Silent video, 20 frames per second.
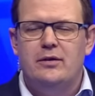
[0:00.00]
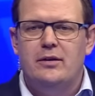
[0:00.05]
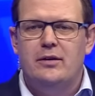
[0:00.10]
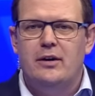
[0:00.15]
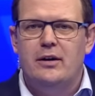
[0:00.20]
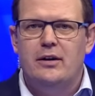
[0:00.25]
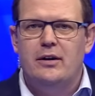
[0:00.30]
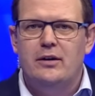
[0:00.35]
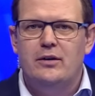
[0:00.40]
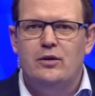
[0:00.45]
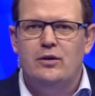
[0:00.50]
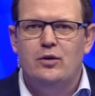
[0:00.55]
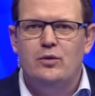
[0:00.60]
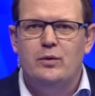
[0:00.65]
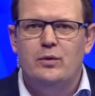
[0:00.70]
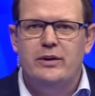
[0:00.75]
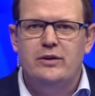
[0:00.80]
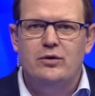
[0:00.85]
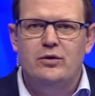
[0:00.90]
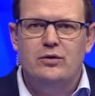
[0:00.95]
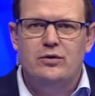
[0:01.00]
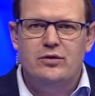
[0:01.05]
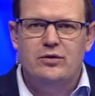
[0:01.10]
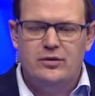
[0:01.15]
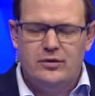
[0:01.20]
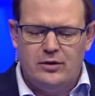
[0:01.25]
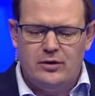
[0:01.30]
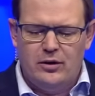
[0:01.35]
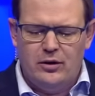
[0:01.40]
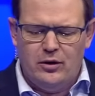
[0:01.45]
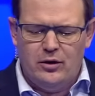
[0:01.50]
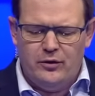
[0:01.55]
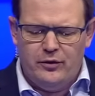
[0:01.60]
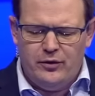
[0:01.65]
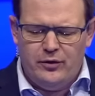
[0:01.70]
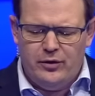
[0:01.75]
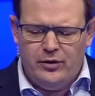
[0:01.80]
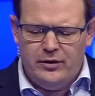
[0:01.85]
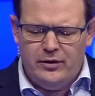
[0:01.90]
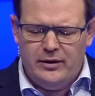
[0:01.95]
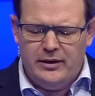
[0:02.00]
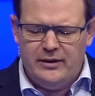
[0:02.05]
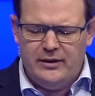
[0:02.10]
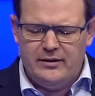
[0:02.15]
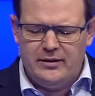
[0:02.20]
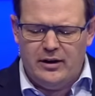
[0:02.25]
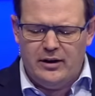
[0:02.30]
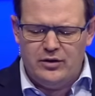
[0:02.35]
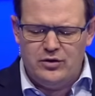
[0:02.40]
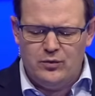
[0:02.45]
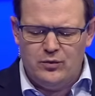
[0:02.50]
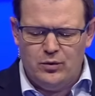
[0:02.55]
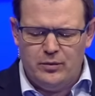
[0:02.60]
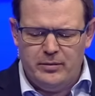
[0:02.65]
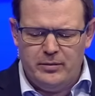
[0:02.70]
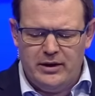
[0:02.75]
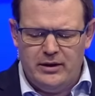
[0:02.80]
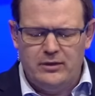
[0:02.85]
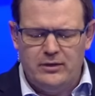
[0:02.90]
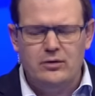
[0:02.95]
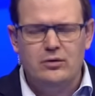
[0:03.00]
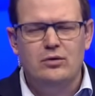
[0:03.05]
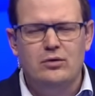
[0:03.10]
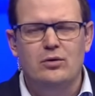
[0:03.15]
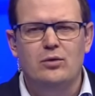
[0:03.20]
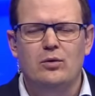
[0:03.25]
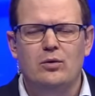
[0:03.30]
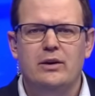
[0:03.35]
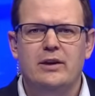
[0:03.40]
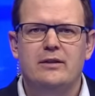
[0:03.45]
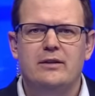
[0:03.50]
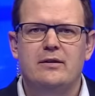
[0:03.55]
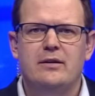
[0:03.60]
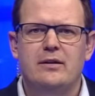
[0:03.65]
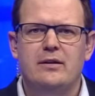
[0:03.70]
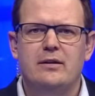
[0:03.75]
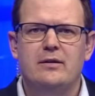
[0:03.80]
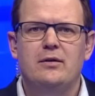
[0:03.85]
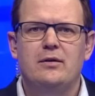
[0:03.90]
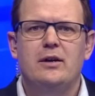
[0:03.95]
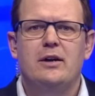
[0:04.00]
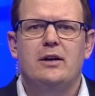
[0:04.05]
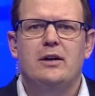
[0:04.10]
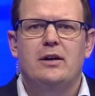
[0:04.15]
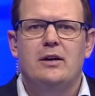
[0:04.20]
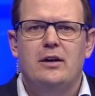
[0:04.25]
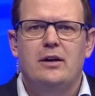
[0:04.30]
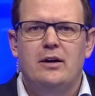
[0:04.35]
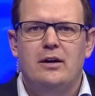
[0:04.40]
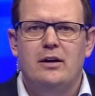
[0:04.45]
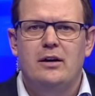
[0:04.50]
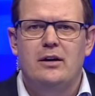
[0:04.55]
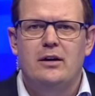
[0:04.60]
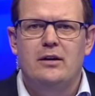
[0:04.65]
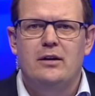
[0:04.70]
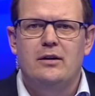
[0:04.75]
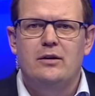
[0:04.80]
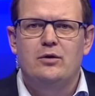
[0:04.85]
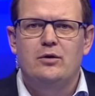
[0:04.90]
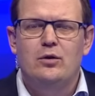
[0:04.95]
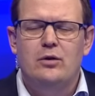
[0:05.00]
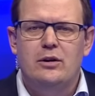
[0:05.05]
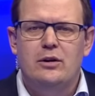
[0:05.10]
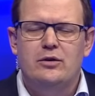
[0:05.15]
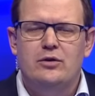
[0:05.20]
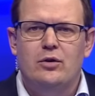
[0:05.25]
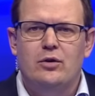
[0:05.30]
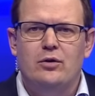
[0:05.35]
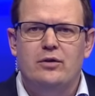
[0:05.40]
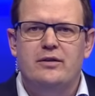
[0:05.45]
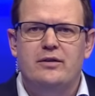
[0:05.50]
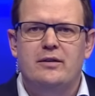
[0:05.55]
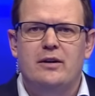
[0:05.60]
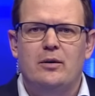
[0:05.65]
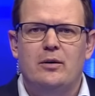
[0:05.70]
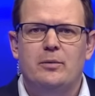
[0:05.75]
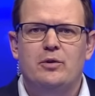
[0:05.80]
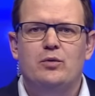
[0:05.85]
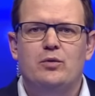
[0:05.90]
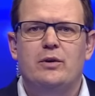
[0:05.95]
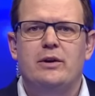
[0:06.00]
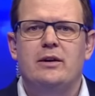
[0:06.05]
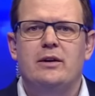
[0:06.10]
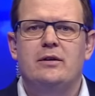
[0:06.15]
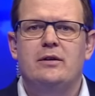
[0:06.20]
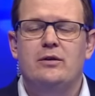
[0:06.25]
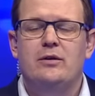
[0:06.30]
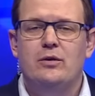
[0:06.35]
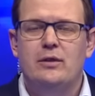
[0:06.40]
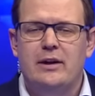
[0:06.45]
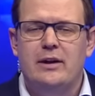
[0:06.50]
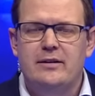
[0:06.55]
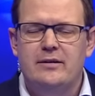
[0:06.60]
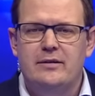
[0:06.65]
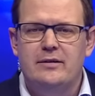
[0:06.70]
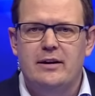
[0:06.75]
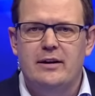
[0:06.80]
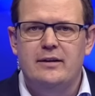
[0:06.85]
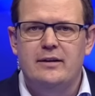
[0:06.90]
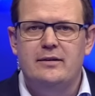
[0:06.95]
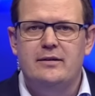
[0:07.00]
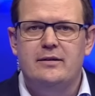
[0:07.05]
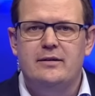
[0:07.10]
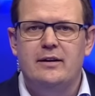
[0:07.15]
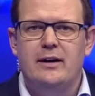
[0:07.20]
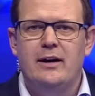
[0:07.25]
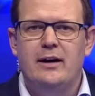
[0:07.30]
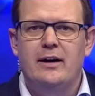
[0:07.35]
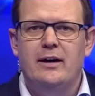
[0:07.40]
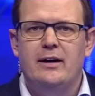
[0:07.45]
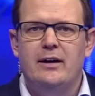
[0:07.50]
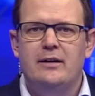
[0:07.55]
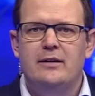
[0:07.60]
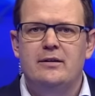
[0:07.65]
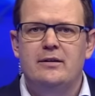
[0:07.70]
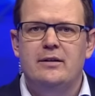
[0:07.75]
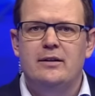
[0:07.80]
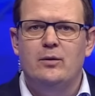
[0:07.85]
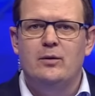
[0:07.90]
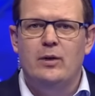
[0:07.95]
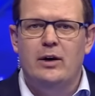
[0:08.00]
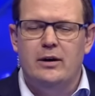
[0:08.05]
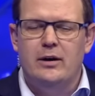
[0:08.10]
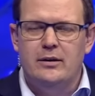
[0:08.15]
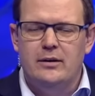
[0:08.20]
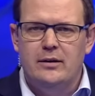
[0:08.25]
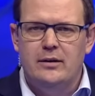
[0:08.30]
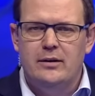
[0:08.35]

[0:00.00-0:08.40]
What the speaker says: a good way to start off the discussion would be to look at the nuclear talks now between the United States and Iran.